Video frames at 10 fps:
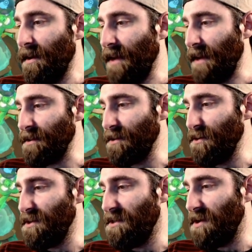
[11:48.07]
he doesn't
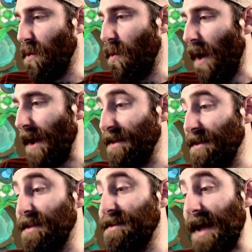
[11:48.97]
do quite...
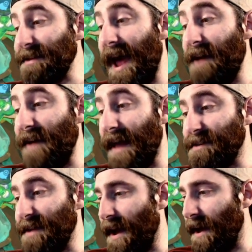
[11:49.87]
He does have
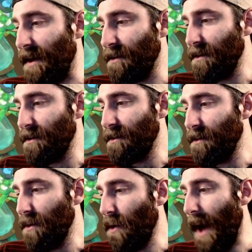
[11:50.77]
that...
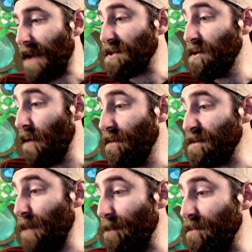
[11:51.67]
well, actually, no,
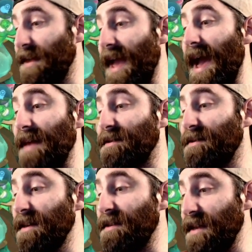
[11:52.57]
this might... Yes,
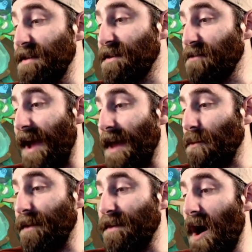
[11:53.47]
this is the round
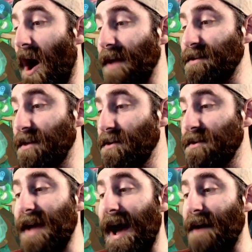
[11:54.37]
where the Icicle
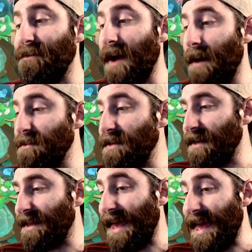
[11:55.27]
Staff comes
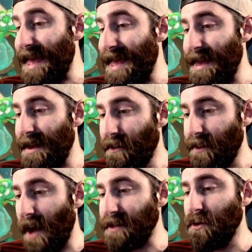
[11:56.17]
in key.
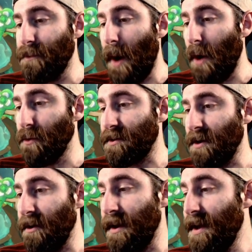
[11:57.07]
The Icicle Bow,
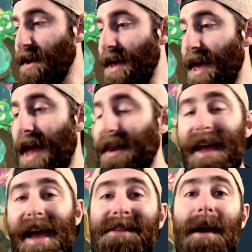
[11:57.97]
sorry. And he
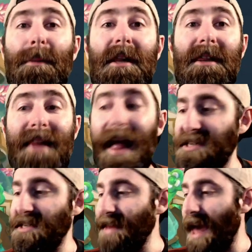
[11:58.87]
ends up
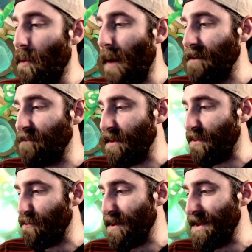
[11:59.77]
clutching that
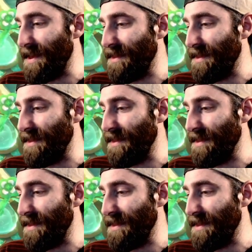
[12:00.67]
1v3